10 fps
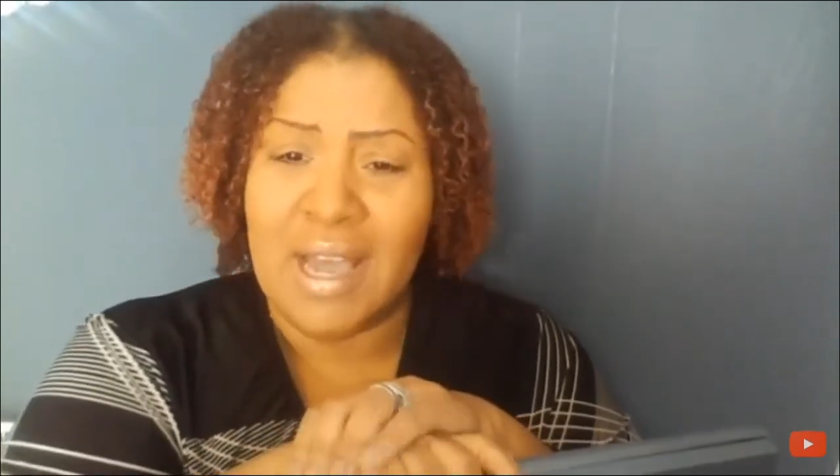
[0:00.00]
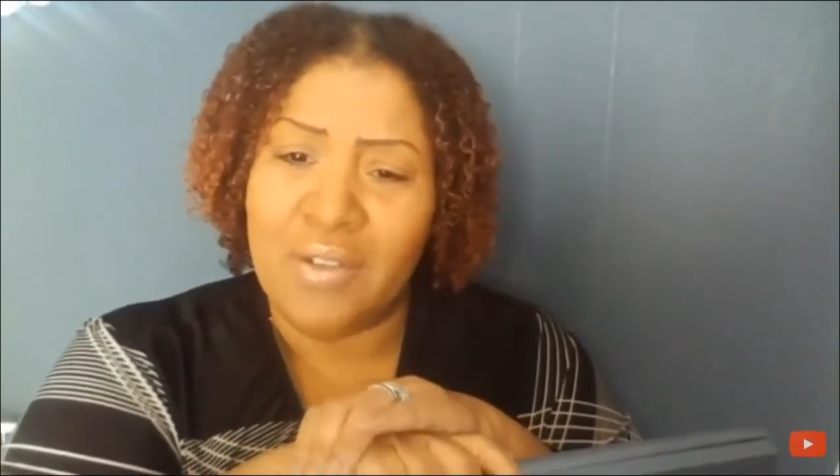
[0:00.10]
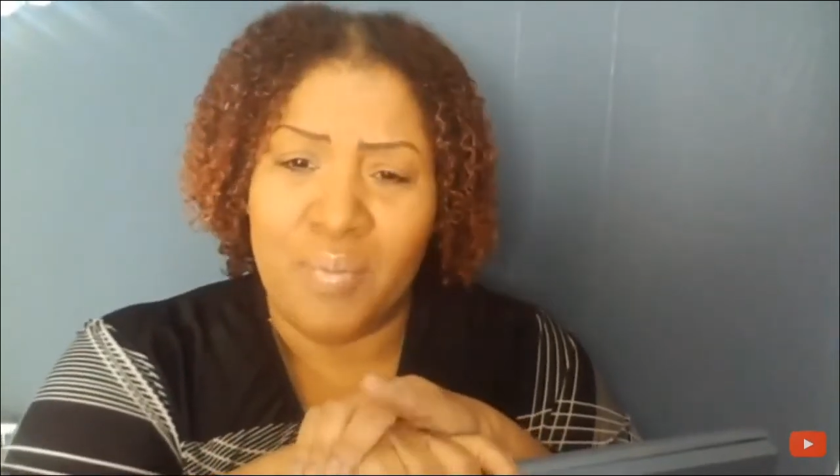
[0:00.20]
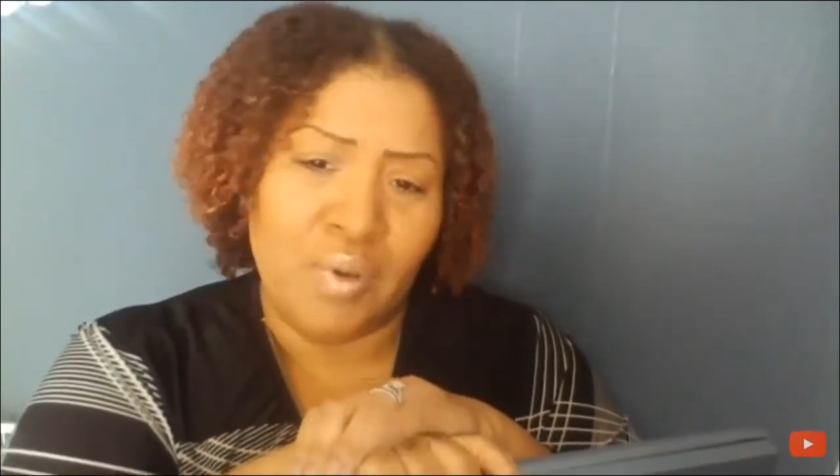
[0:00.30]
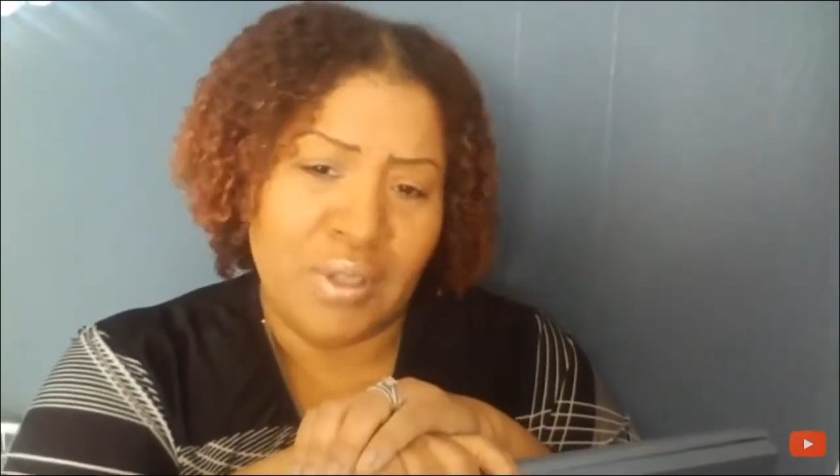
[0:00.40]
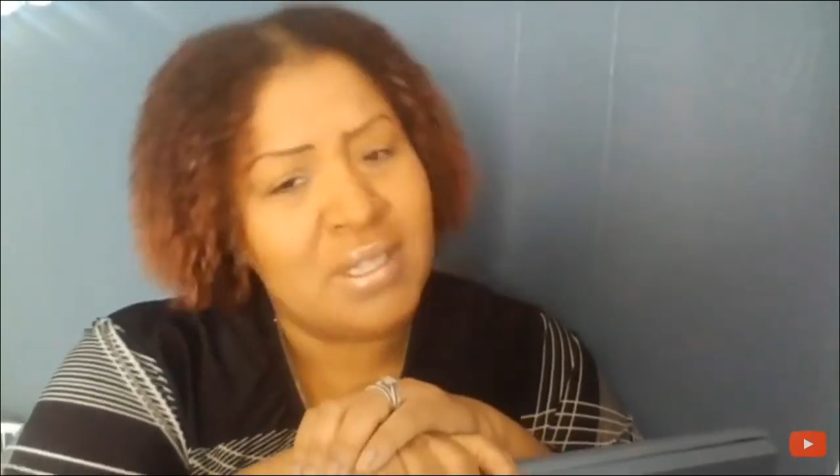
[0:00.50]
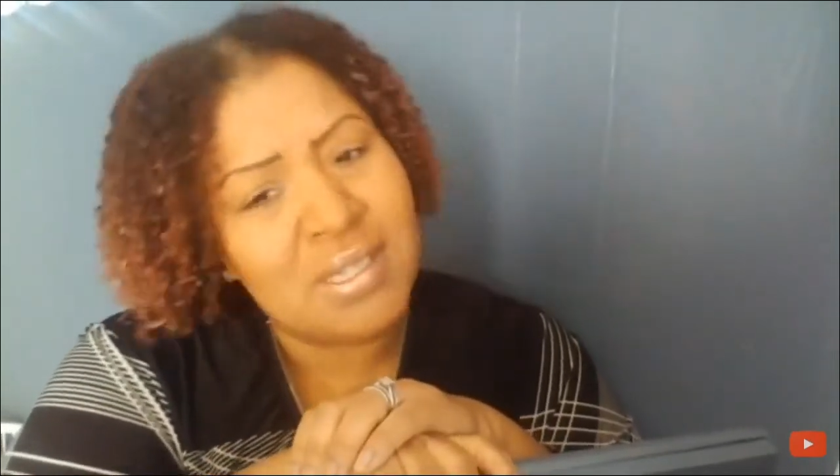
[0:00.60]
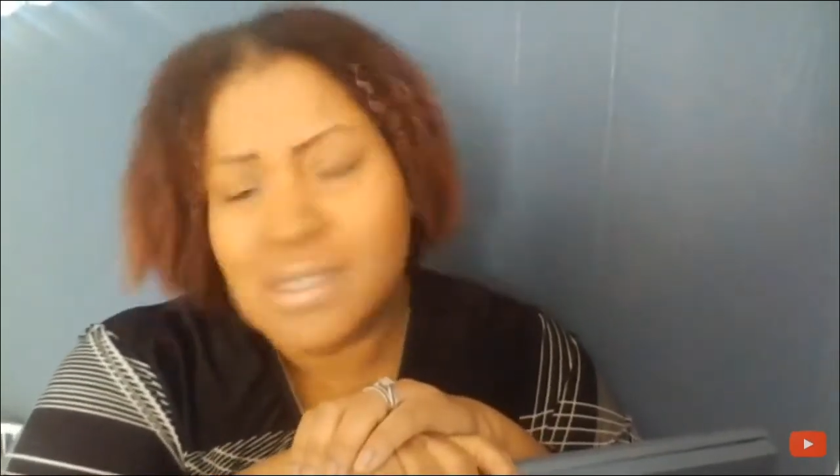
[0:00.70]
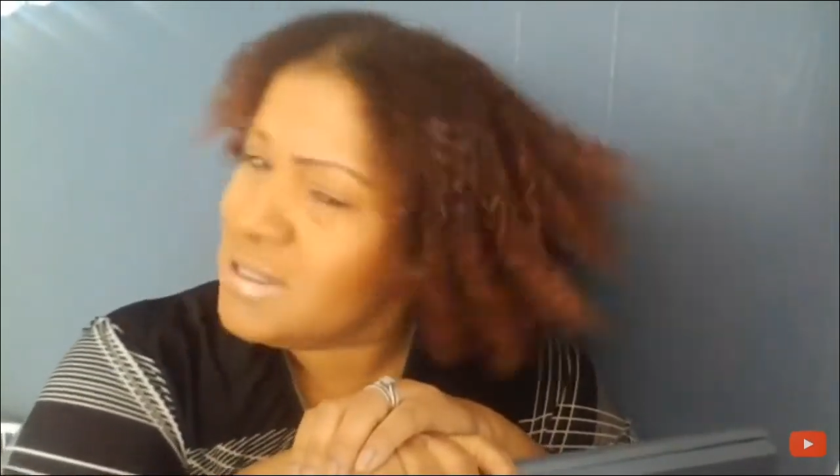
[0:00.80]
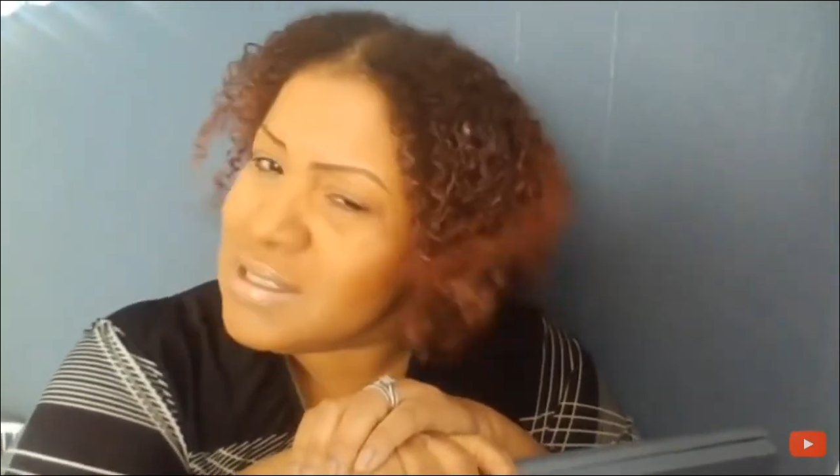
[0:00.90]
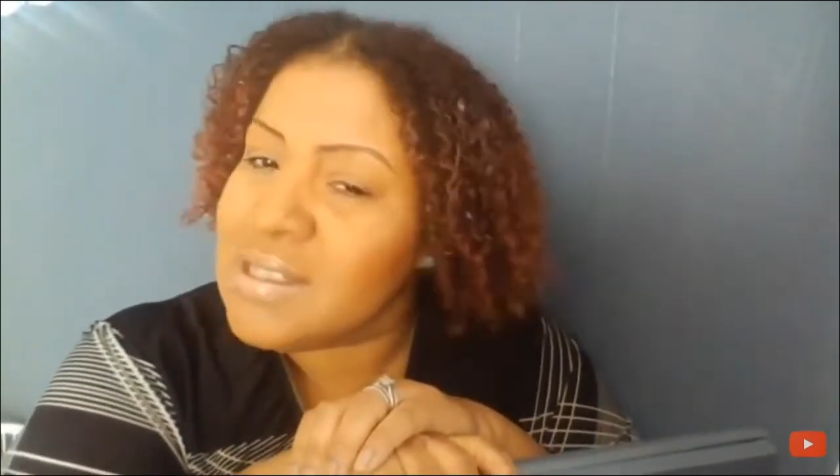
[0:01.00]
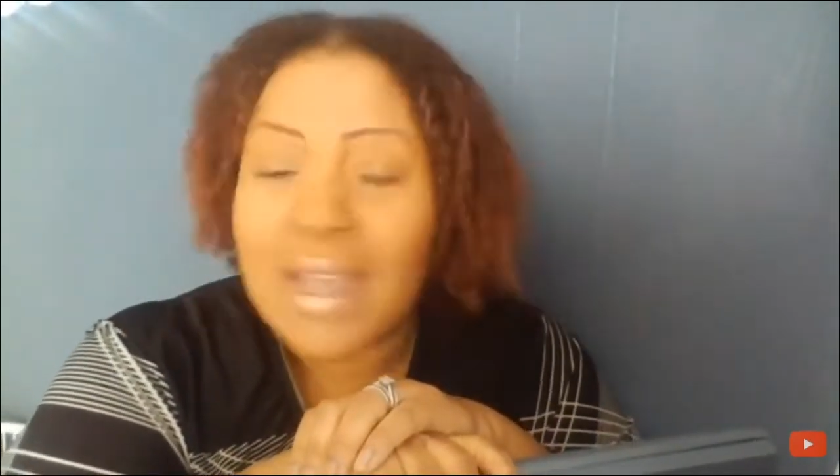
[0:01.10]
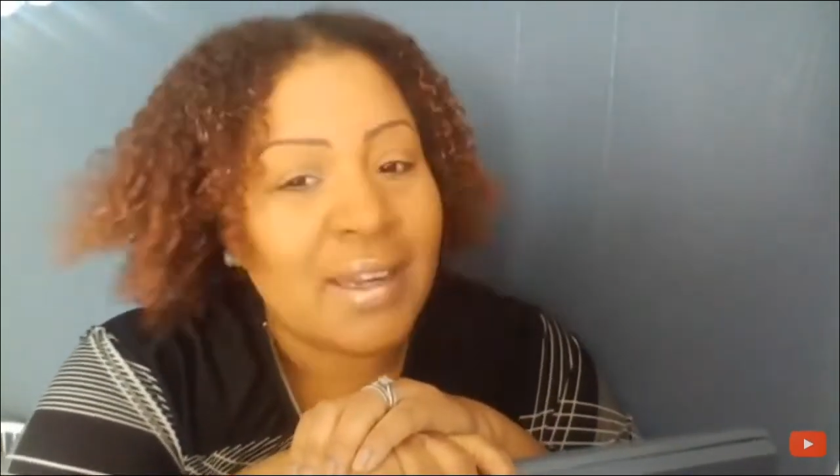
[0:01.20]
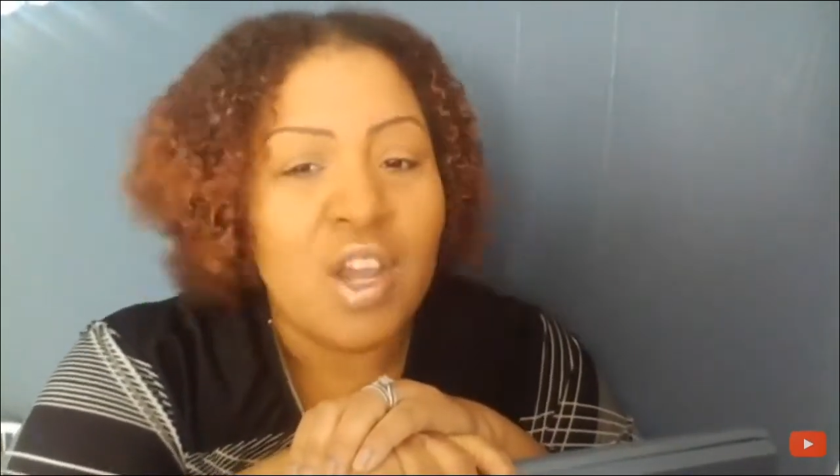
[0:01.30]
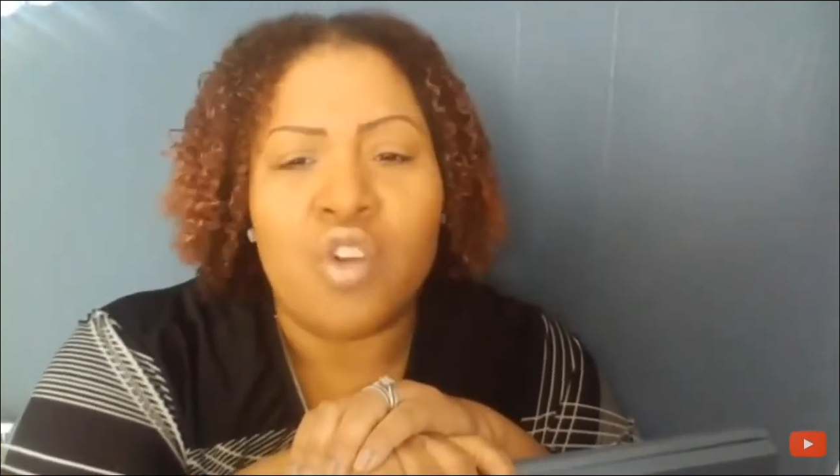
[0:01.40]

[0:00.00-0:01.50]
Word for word: tolerable and this, this, and this, this and that.